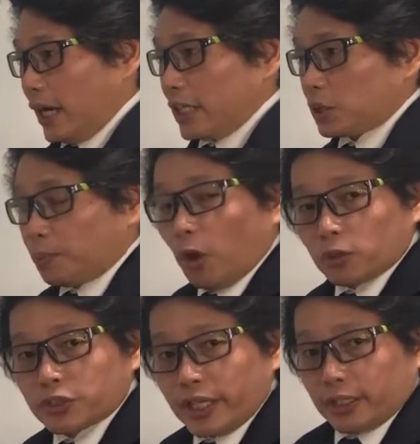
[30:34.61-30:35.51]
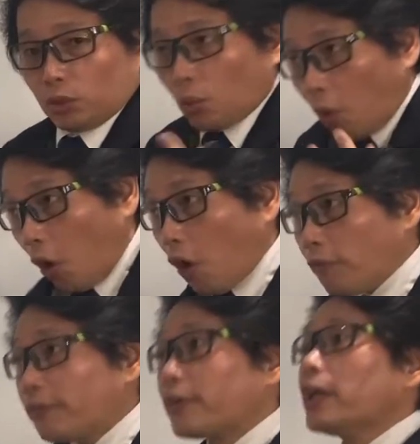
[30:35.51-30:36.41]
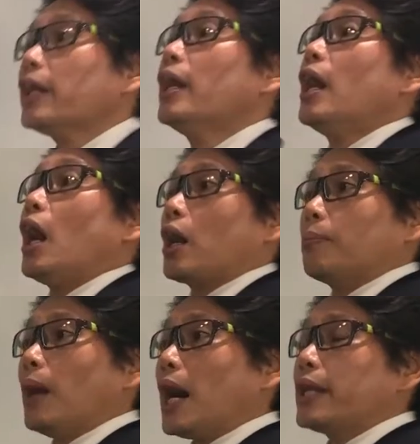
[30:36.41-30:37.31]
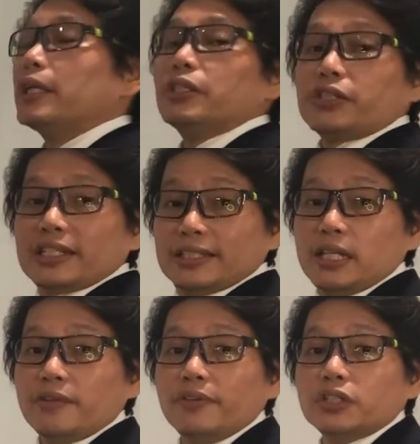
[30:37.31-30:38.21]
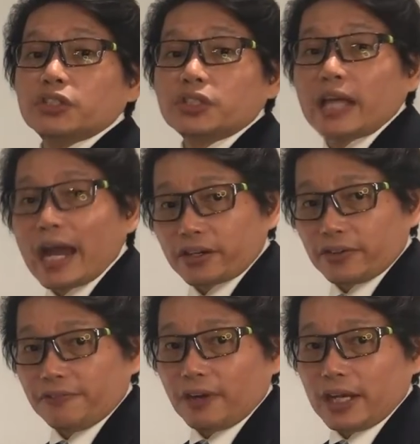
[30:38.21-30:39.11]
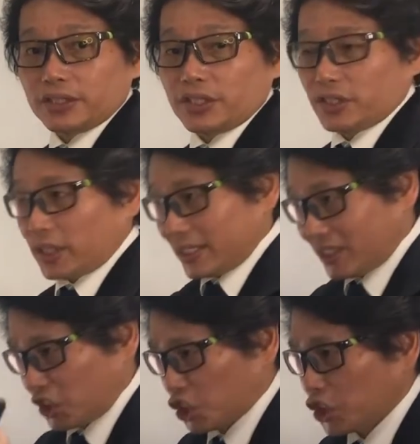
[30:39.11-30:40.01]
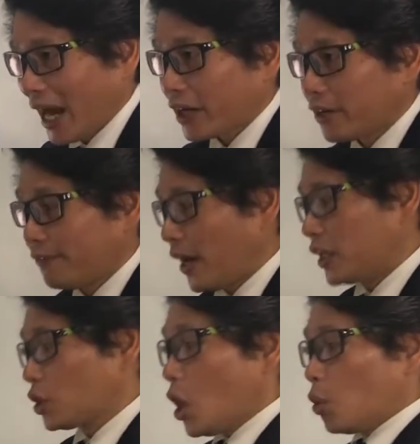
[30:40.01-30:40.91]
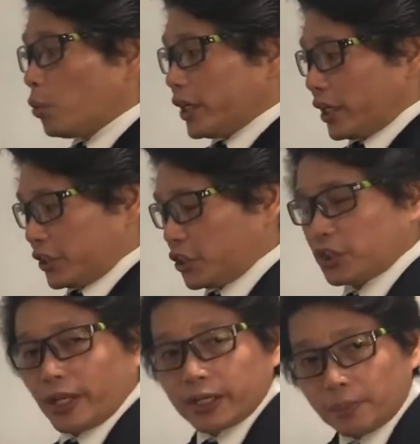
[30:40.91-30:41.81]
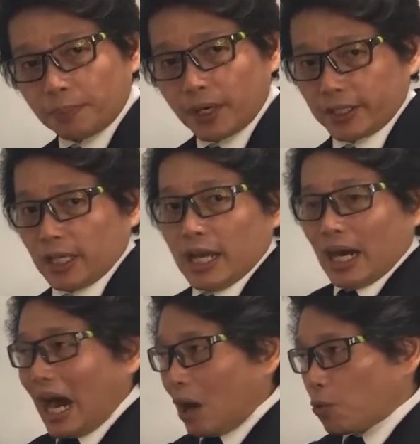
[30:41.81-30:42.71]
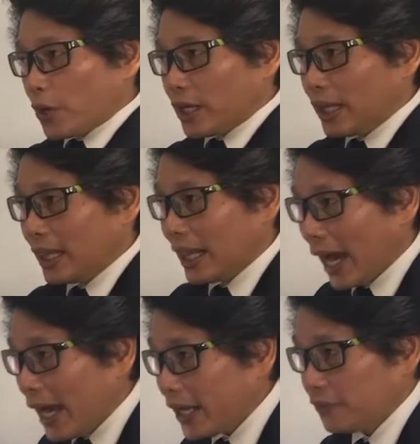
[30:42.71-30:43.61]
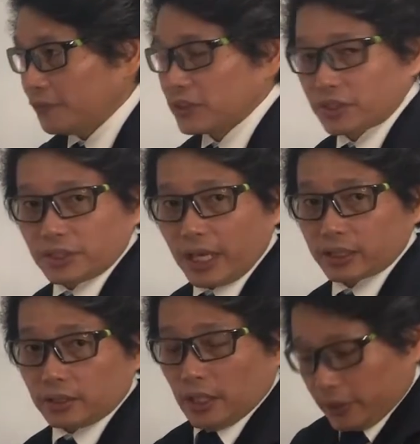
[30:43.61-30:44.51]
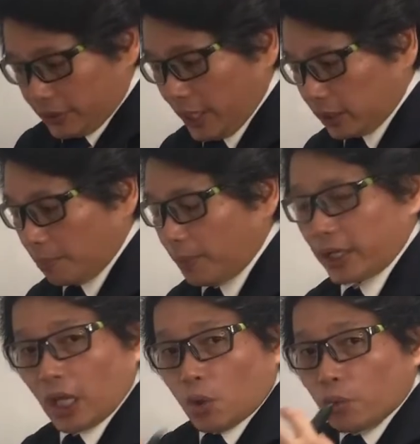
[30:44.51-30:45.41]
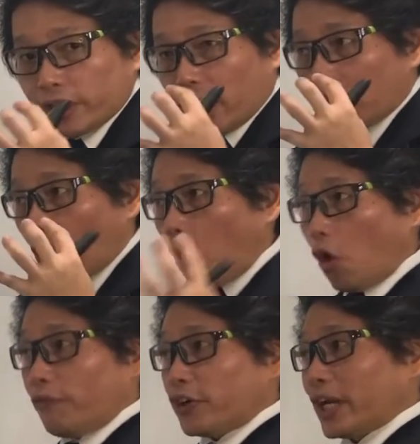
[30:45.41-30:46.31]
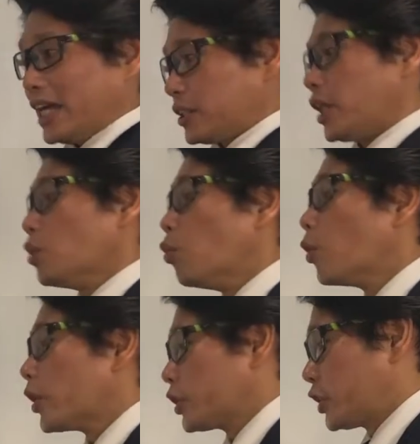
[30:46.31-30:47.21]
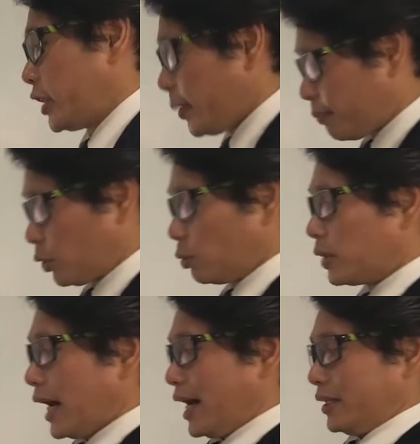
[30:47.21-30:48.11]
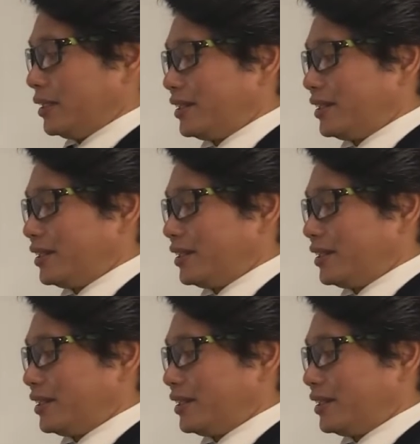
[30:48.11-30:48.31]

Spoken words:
As Paul said, to offer our bodies as living sacrifices. As a sacrifice, we are set apart. Our life is set apart. We are offered as a worship to God.